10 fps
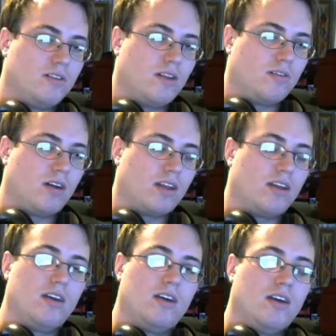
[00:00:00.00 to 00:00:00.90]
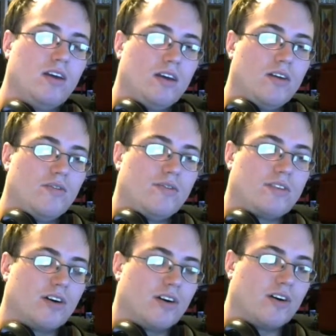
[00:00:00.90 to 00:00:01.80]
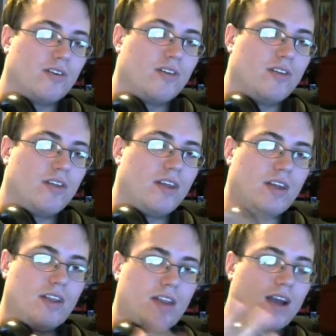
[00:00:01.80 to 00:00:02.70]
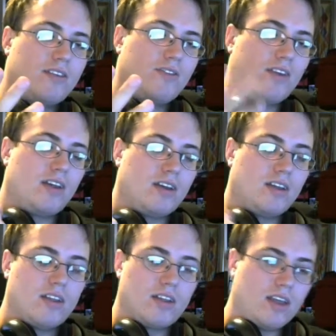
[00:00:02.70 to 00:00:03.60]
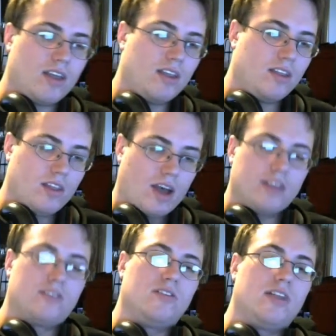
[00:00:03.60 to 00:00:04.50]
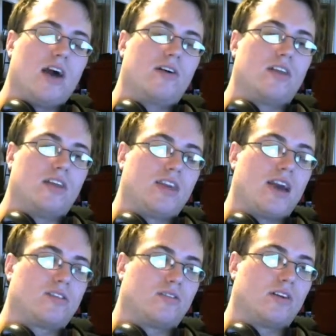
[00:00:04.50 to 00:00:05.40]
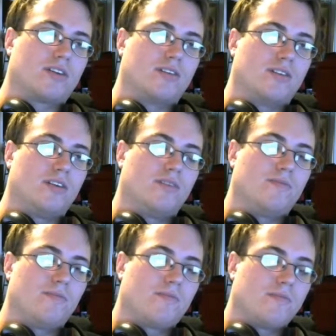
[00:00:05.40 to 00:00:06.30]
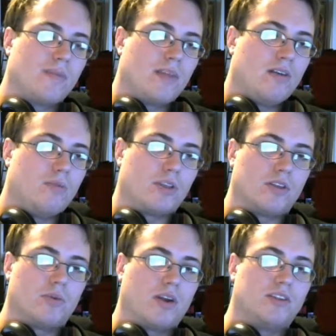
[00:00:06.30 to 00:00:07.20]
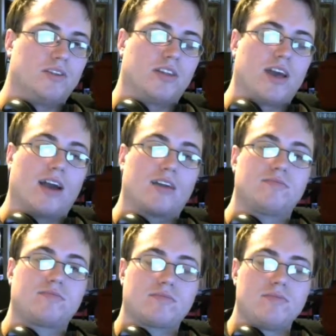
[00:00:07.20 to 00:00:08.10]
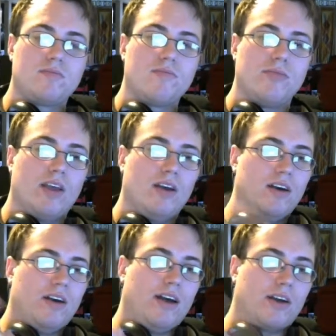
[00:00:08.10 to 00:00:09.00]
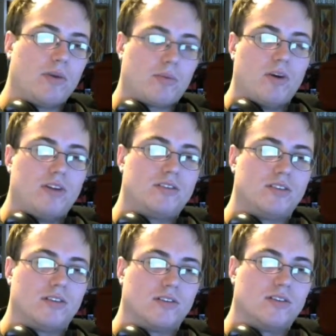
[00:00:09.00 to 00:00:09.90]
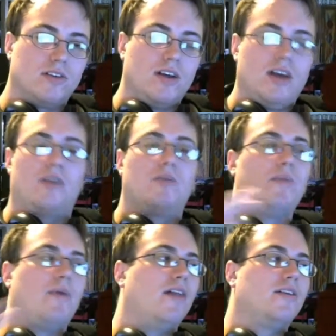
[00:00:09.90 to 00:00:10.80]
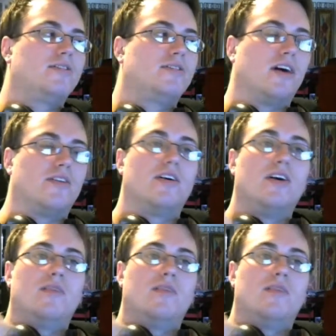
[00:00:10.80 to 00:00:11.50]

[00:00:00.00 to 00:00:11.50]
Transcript: and ready. So, he'd activate it. Aitsu now can attack directly with his 100 attack. Equip Koitsu. Equip other stuff.